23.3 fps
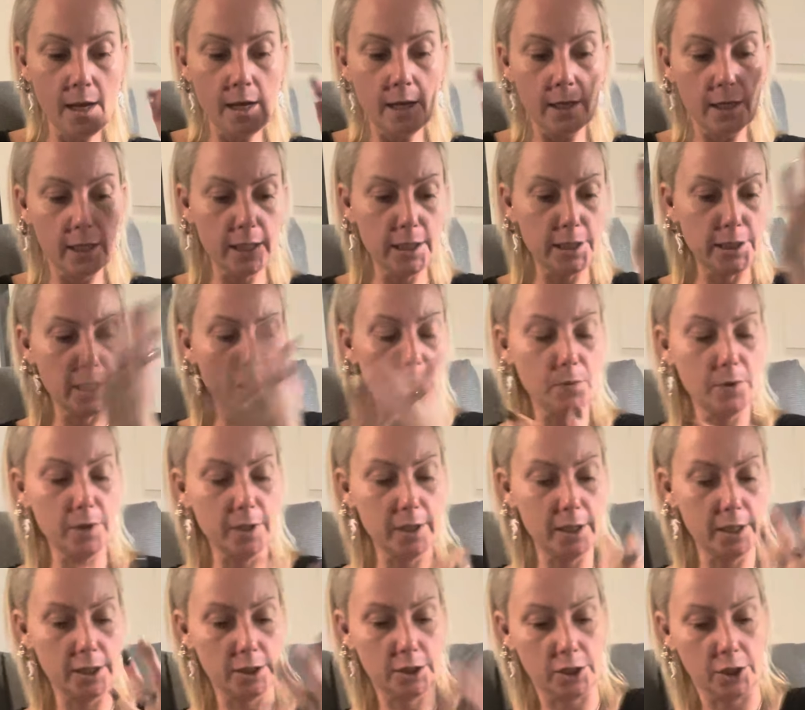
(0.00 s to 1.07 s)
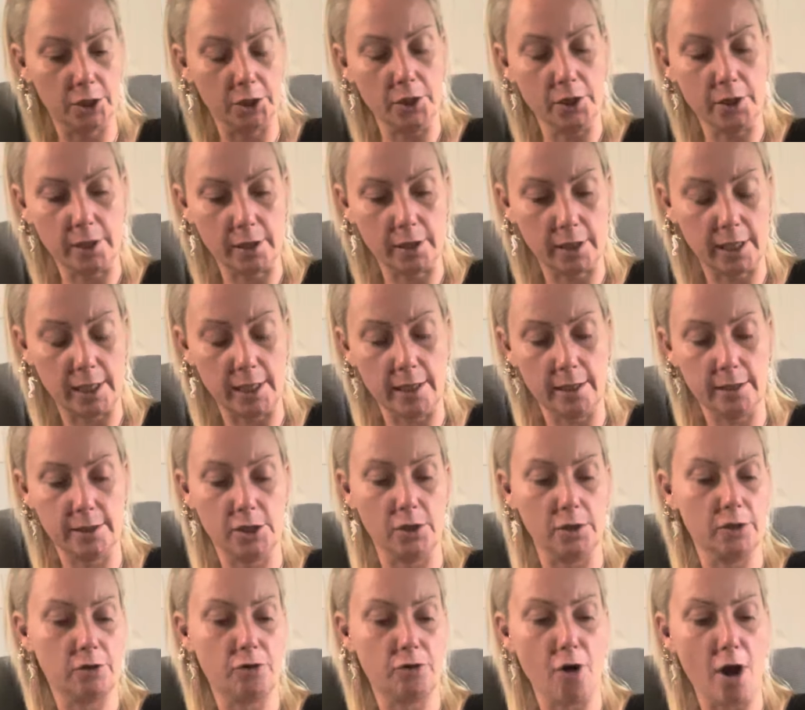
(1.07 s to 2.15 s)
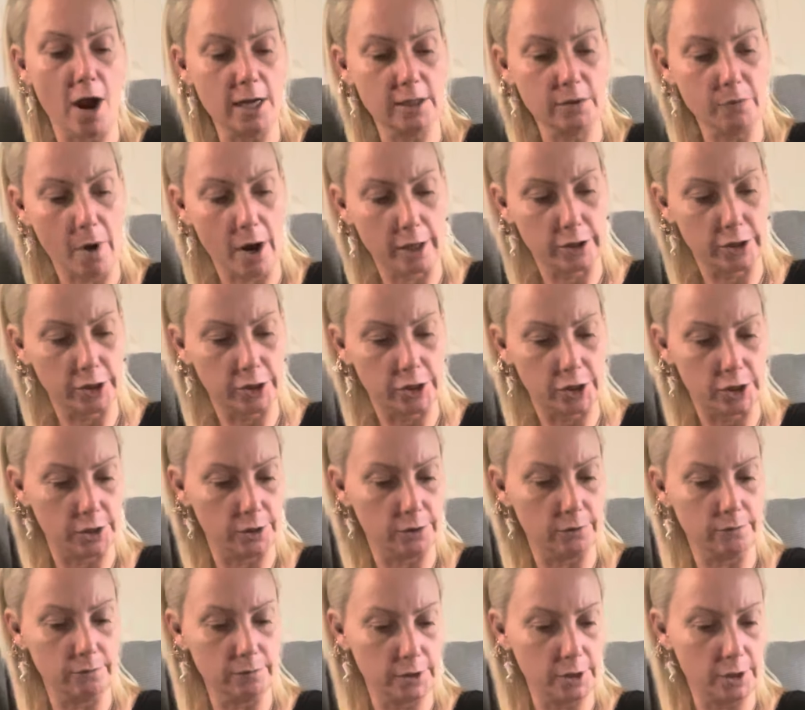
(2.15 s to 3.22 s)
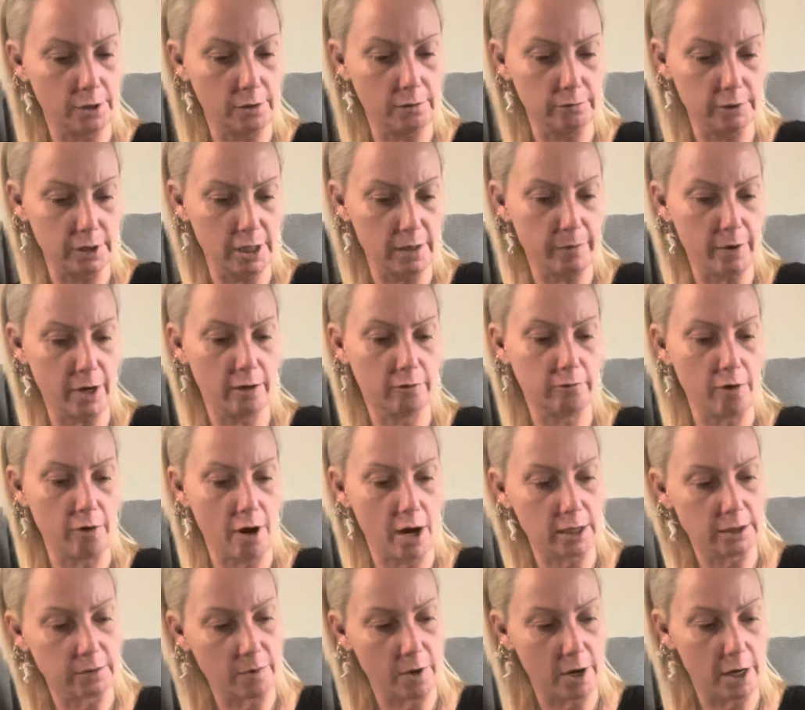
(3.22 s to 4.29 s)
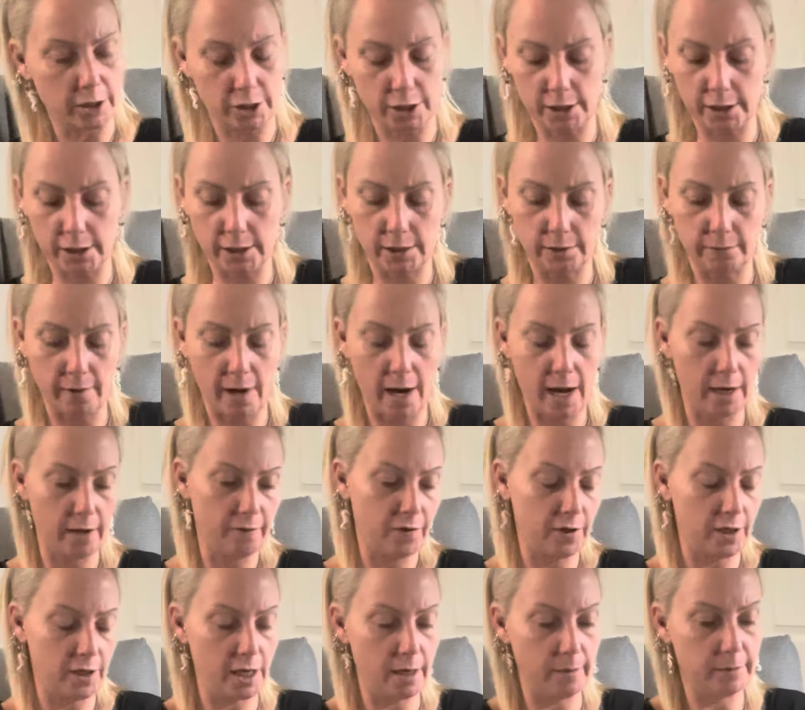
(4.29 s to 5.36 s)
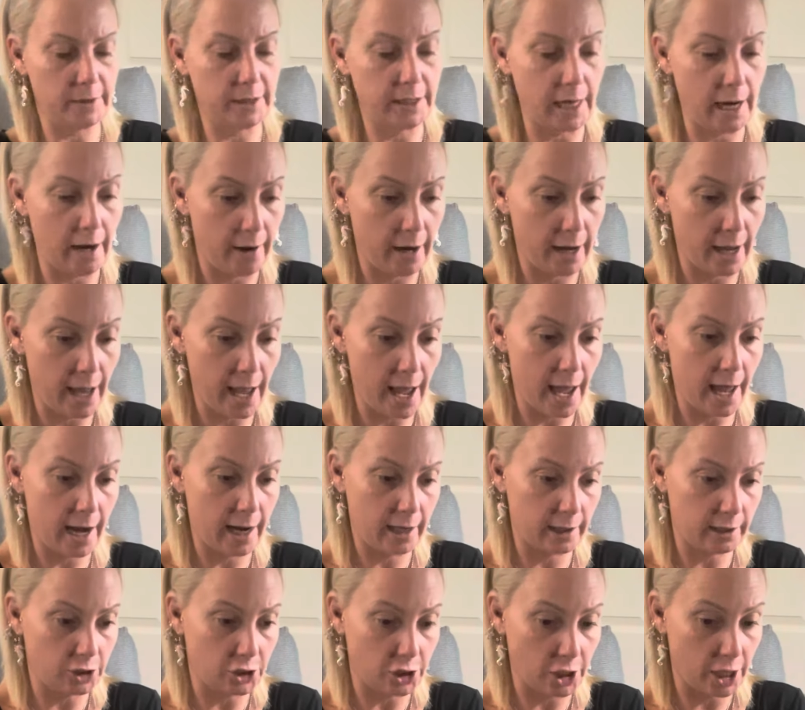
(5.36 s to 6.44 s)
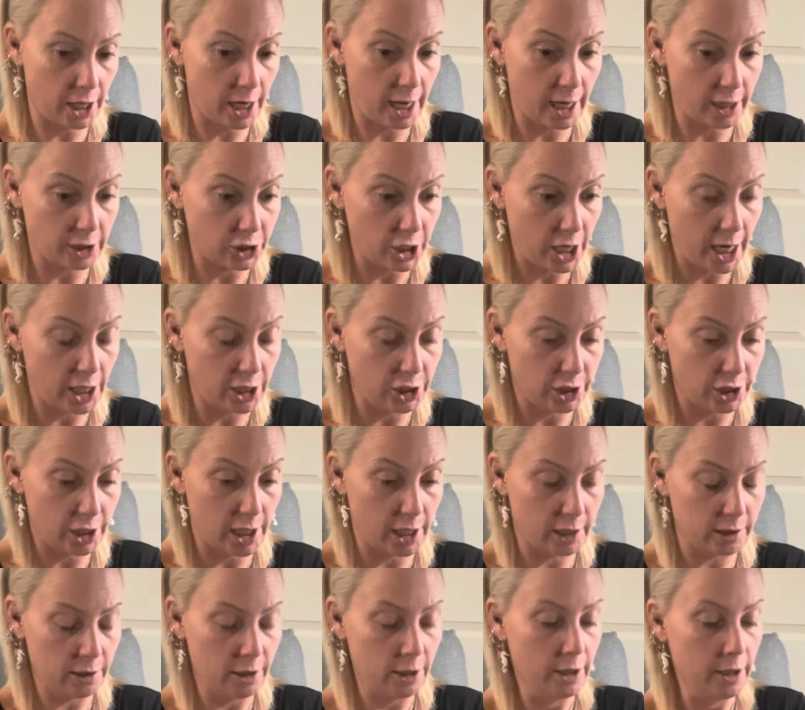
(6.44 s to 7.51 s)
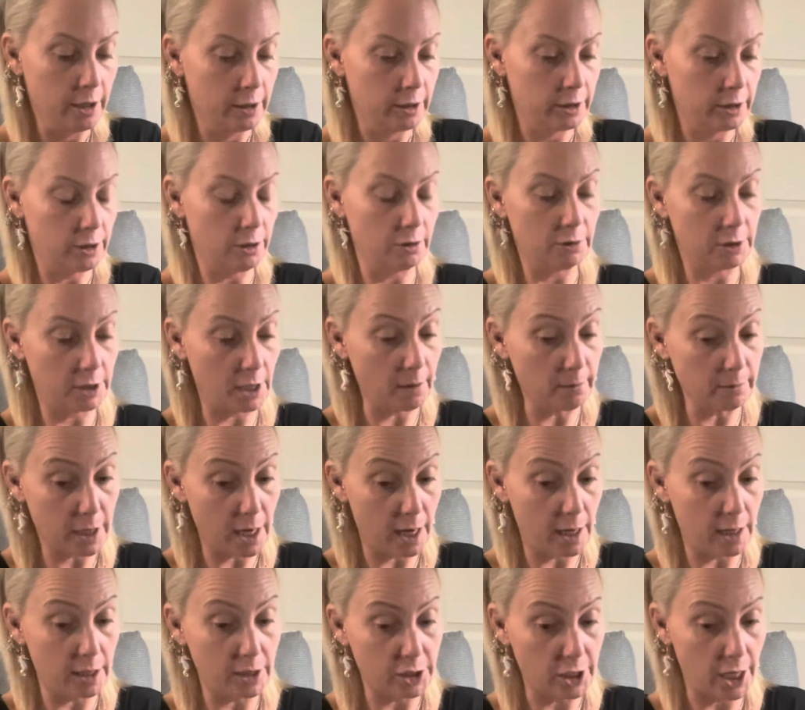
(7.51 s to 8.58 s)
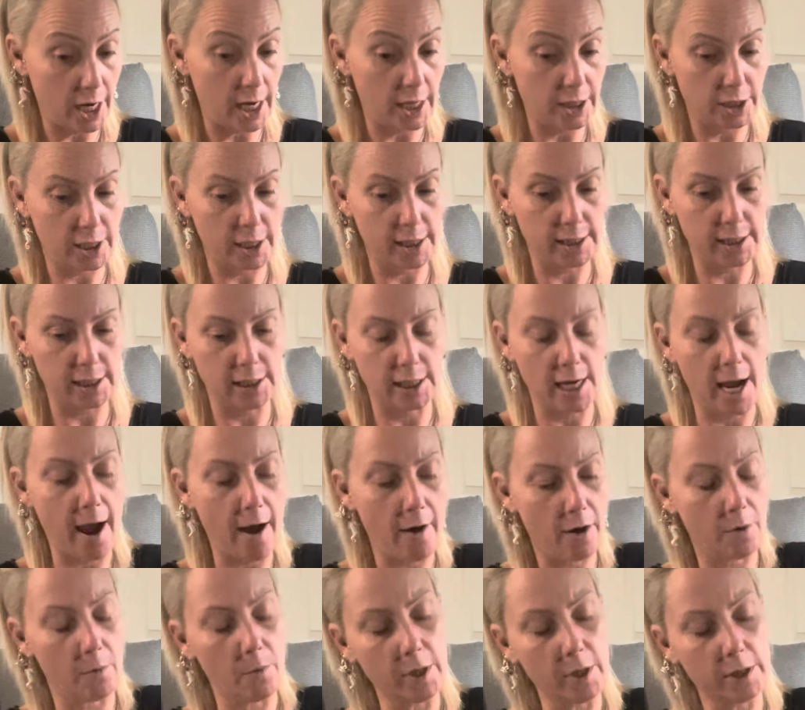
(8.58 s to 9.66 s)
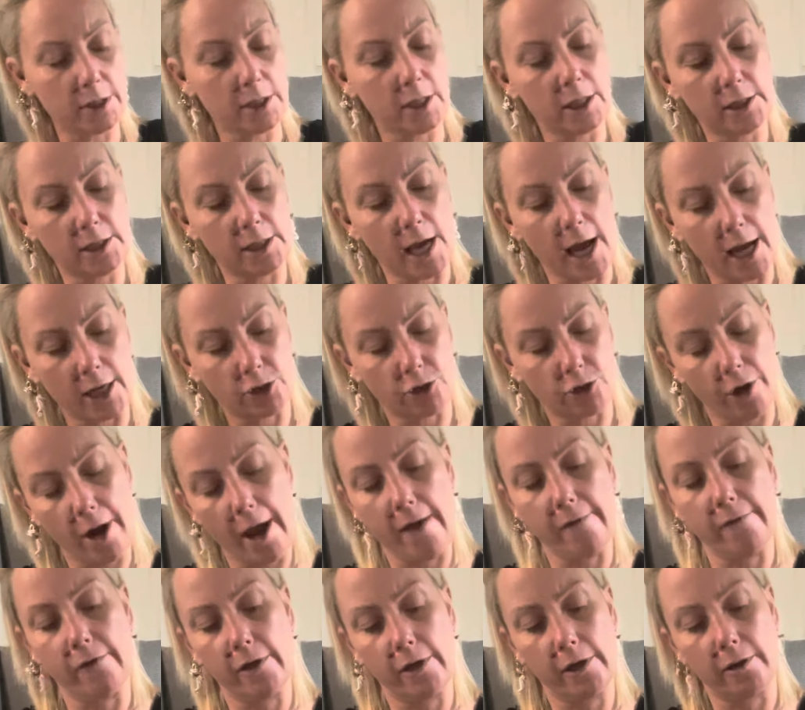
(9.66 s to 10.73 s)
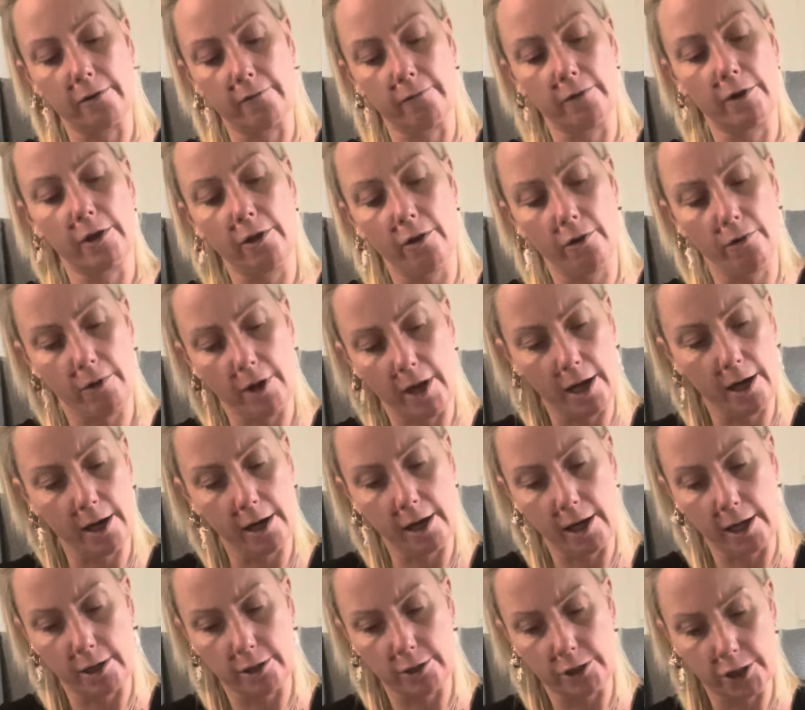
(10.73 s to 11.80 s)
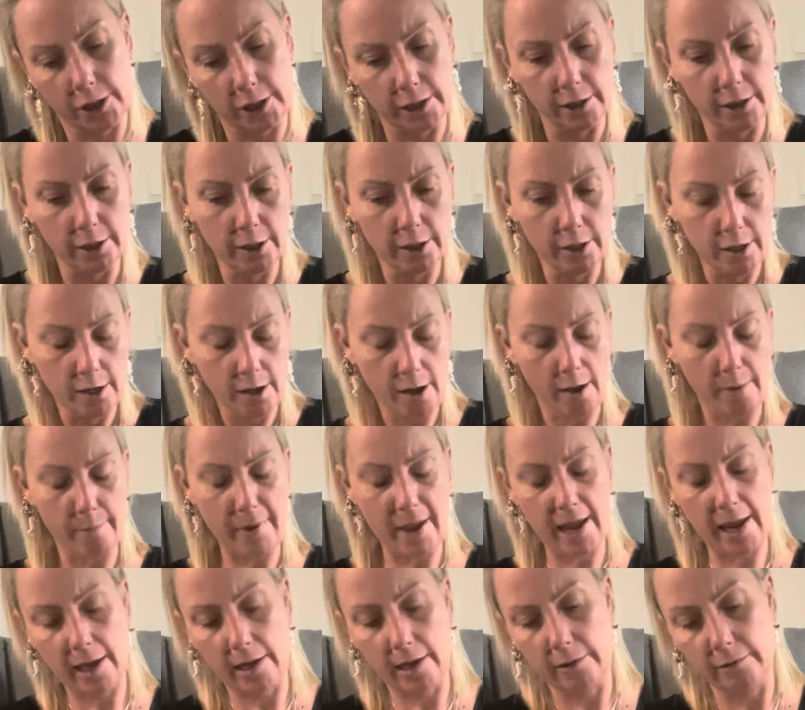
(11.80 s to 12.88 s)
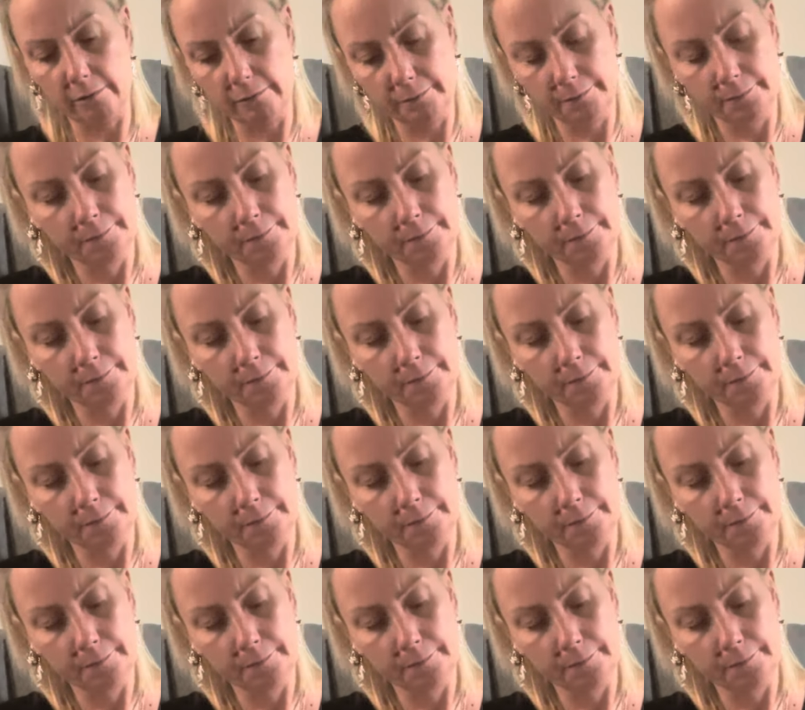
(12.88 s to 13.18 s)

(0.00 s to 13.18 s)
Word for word: continually to look. Can, so the cross watches too. So Libra, cross watches, right? If you keep staring at it, the shit ain't changing. So something's got to change. He has a tower. What's this uh, traveling and relocating energy? A man.